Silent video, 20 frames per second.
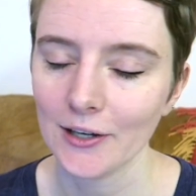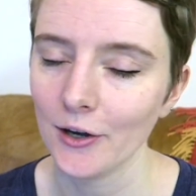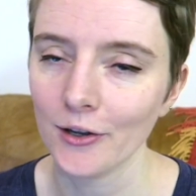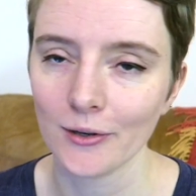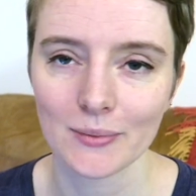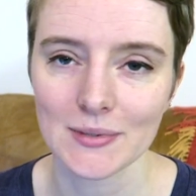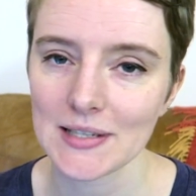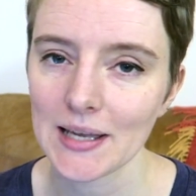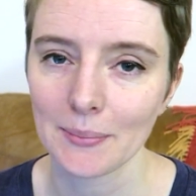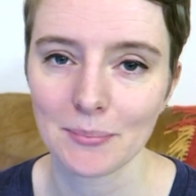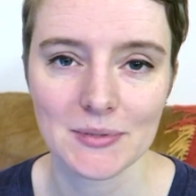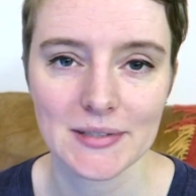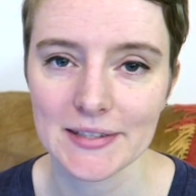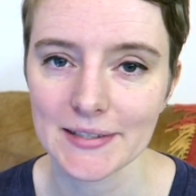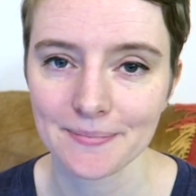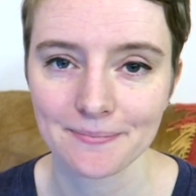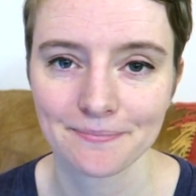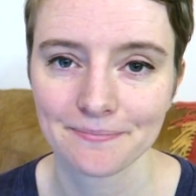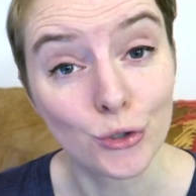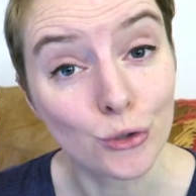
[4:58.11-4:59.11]
Always
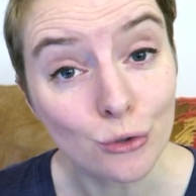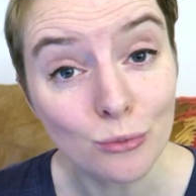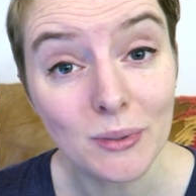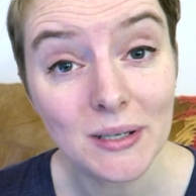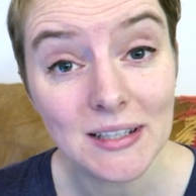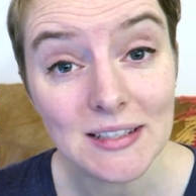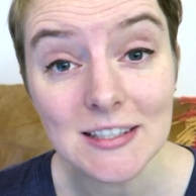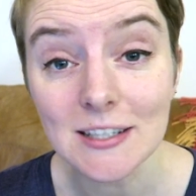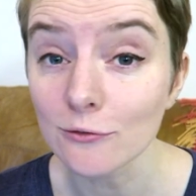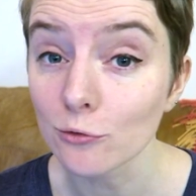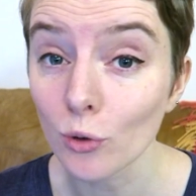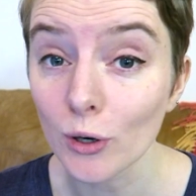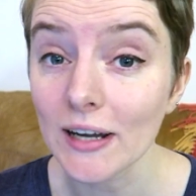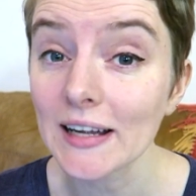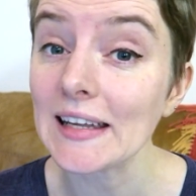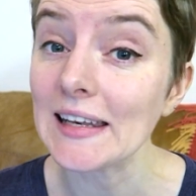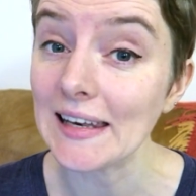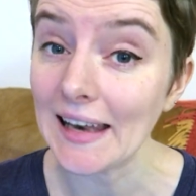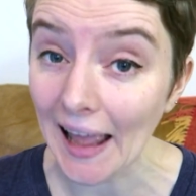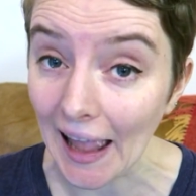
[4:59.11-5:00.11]
happens. Two minutes of
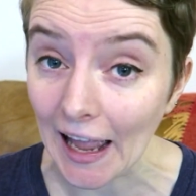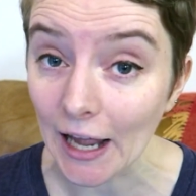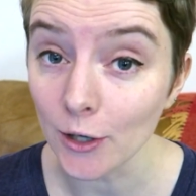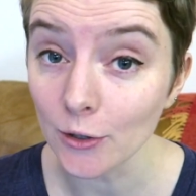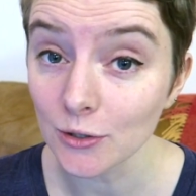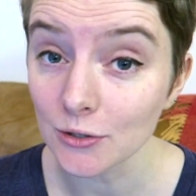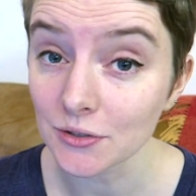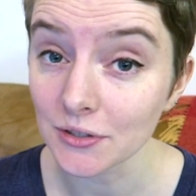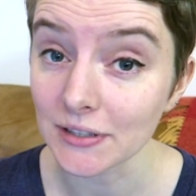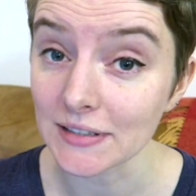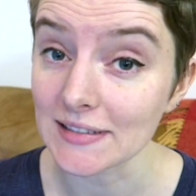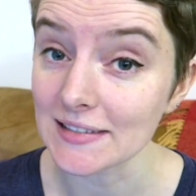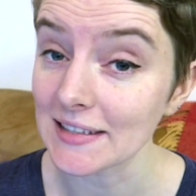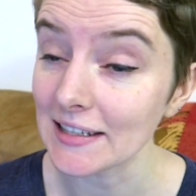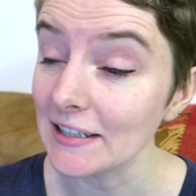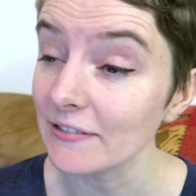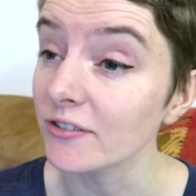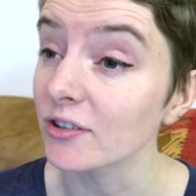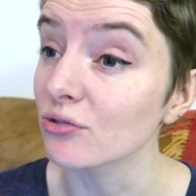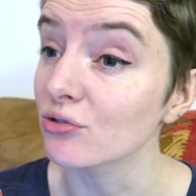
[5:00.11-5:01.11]
work now could
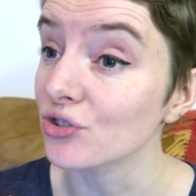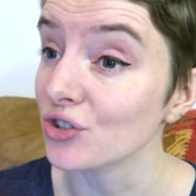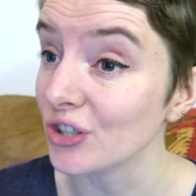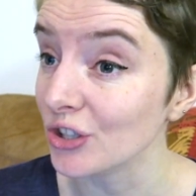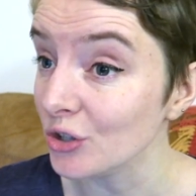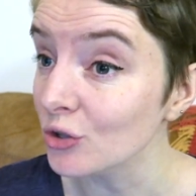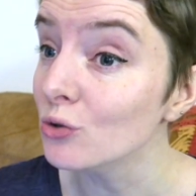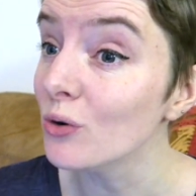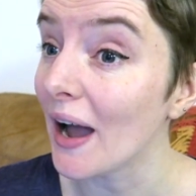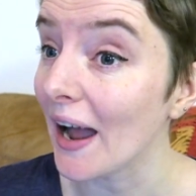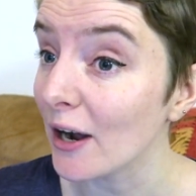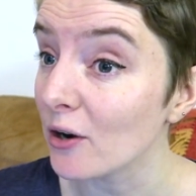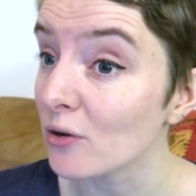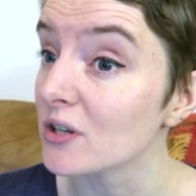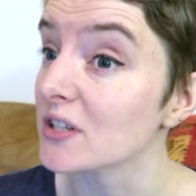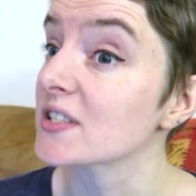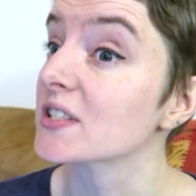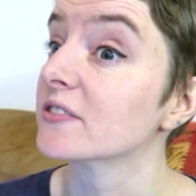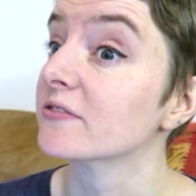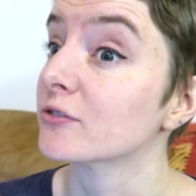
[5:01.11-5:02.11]
save you two
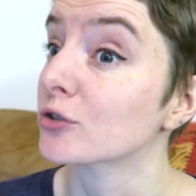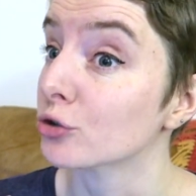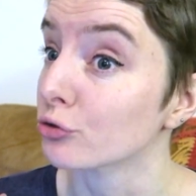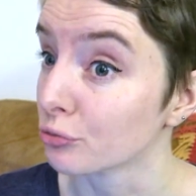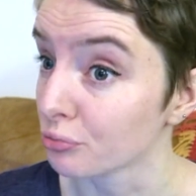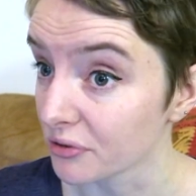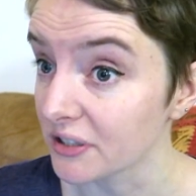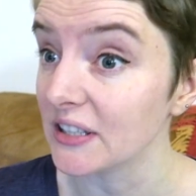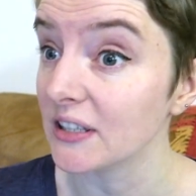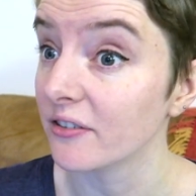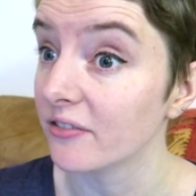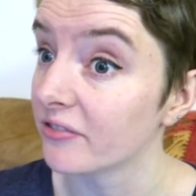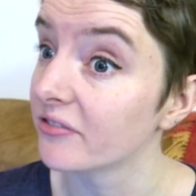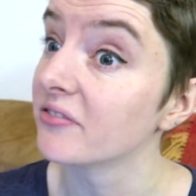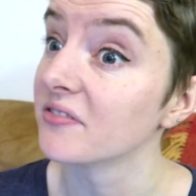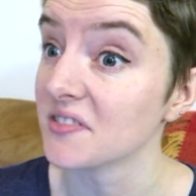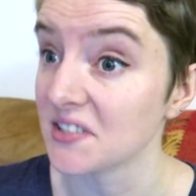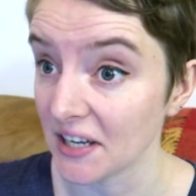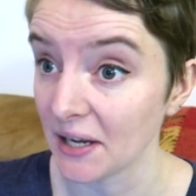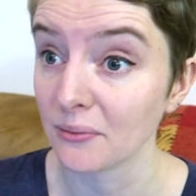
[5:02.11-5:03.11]
hours of
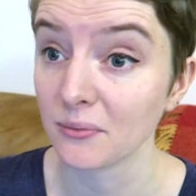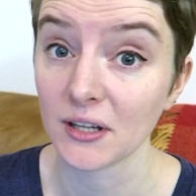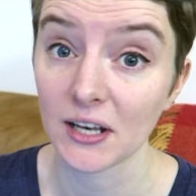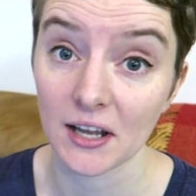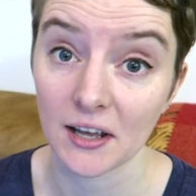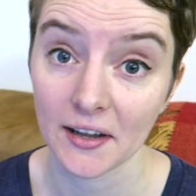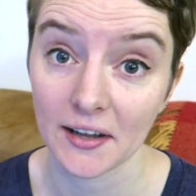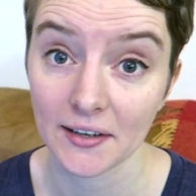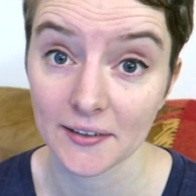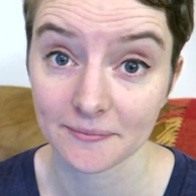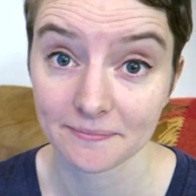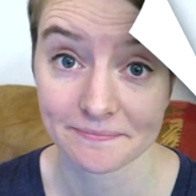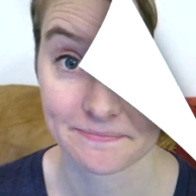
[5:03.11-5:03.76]
grief down the line.